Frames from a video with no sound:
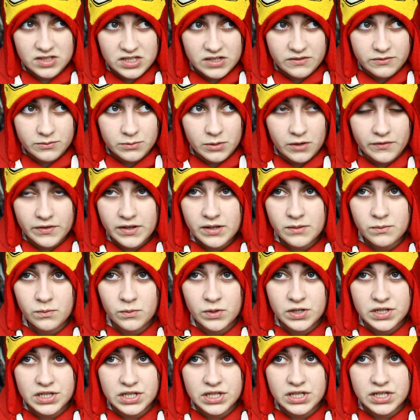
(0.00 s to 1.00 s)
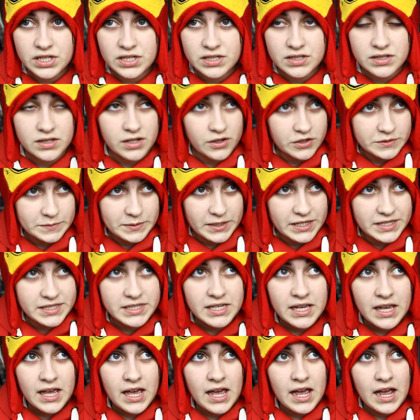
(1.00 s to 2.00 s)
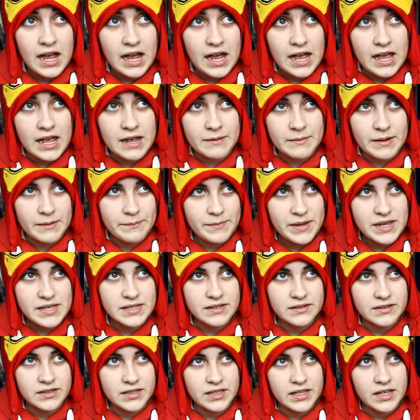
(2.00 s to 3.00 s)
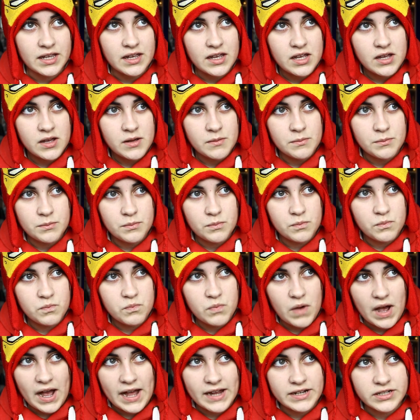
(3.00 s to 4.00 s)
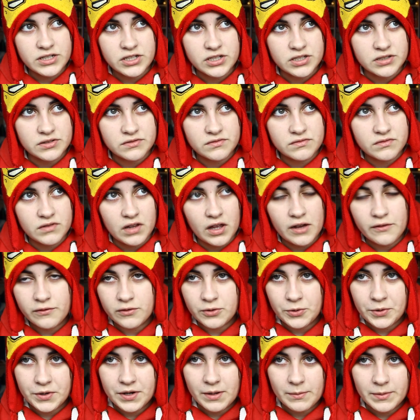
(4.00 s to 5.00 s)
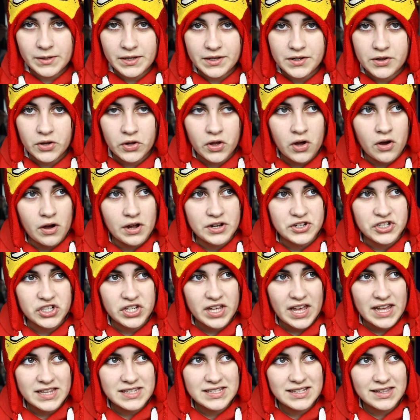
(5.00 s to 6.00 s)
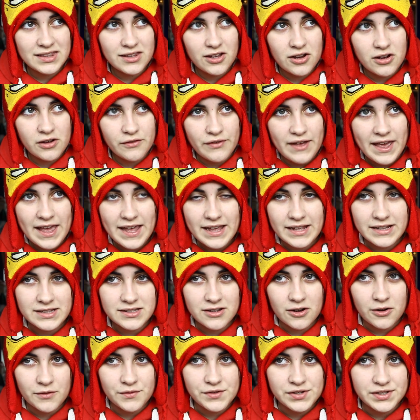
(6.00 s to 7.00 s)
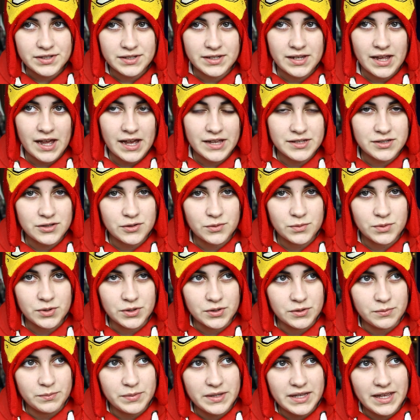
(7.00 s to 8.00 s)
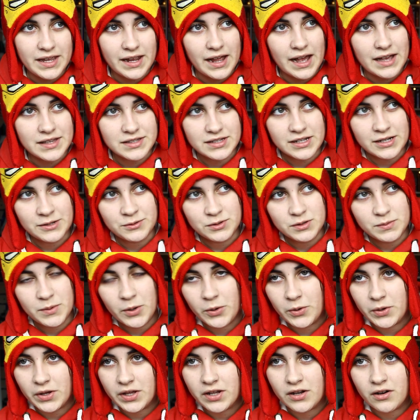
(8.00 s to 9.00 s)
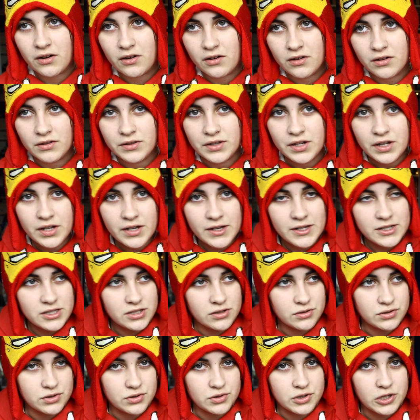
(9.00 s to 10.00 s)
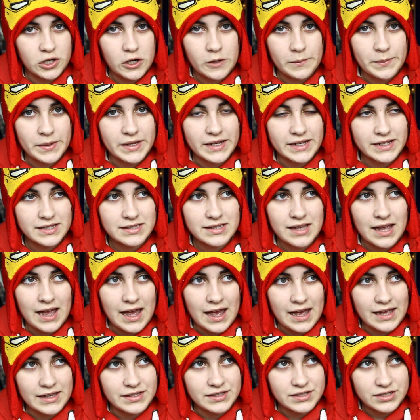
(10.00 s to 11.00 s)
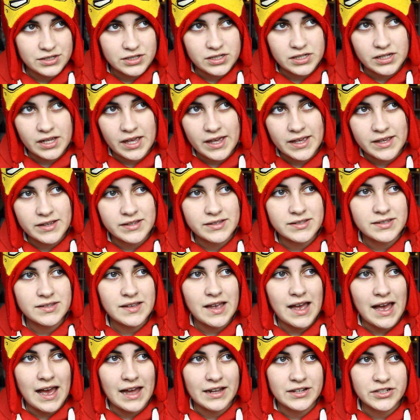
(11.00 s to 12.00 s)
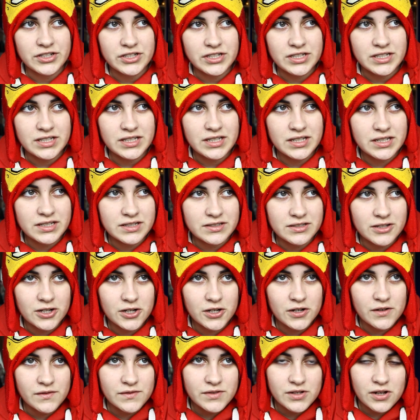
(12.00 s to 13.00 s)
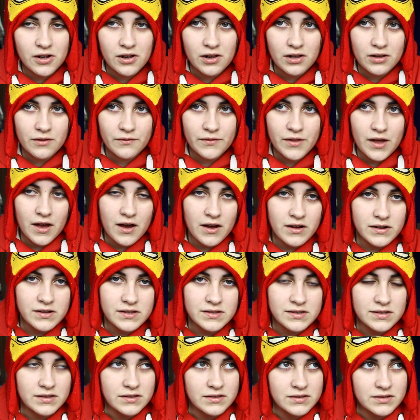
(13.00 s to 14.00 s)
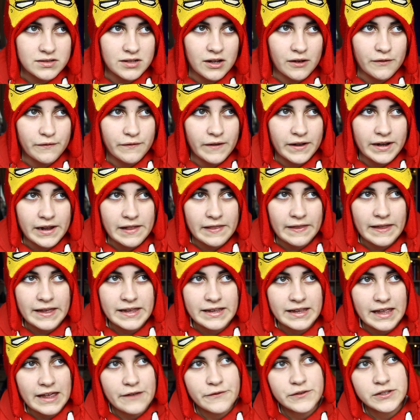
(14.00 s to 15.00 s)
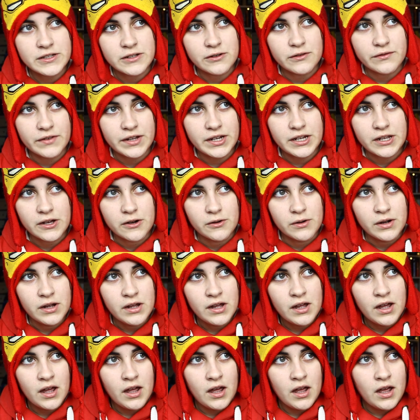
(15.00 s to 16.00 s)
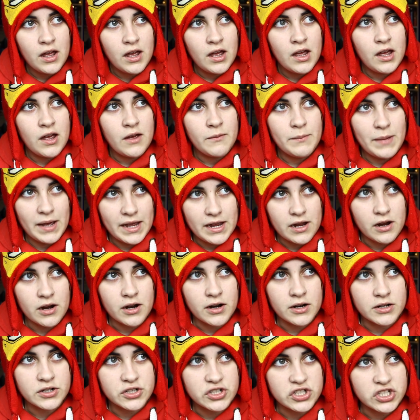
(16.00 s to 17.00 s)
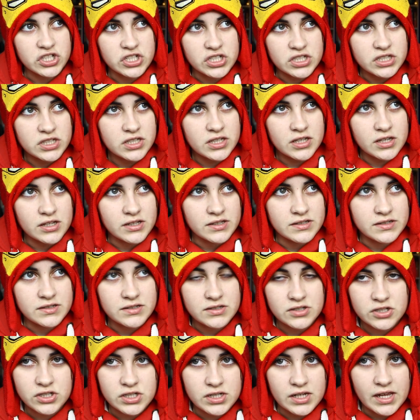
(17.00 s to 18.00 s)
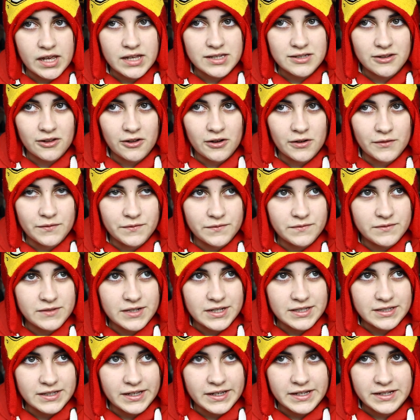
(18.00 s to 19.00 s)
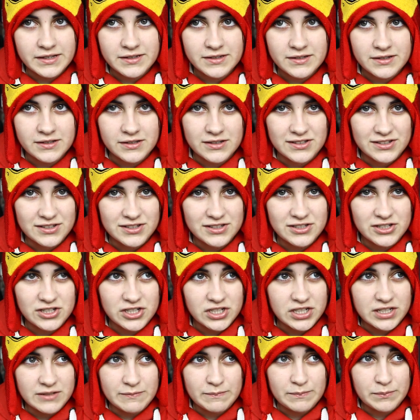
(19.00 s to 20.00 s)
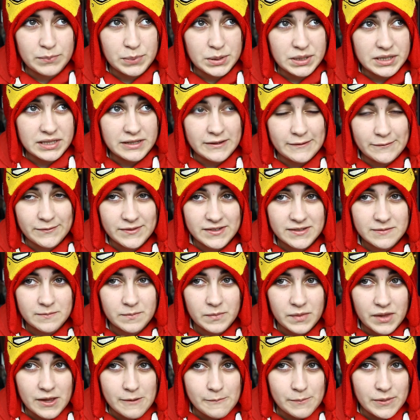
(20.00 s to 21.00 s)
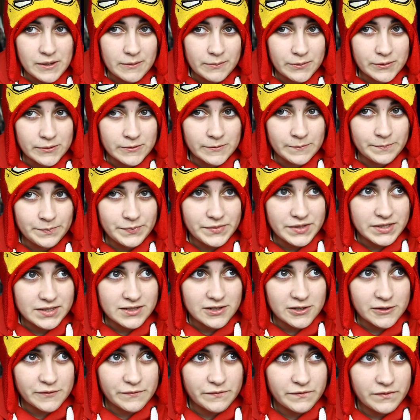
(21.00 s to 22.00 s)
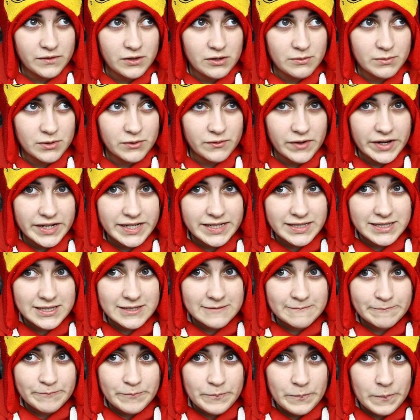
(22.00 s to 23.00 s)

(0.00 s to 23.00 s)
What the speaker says: Stephen Moffat, which is another plus. And basically, I just love Claudia Boleyn a lot, and she gets a lot of hate, obviously, as you would, being as outspoken on social topics as she is, and she deserves all of the hugs and stuff, and I like every single video by her just because she gets a lot of dislikes because she believes that people deserve human rights.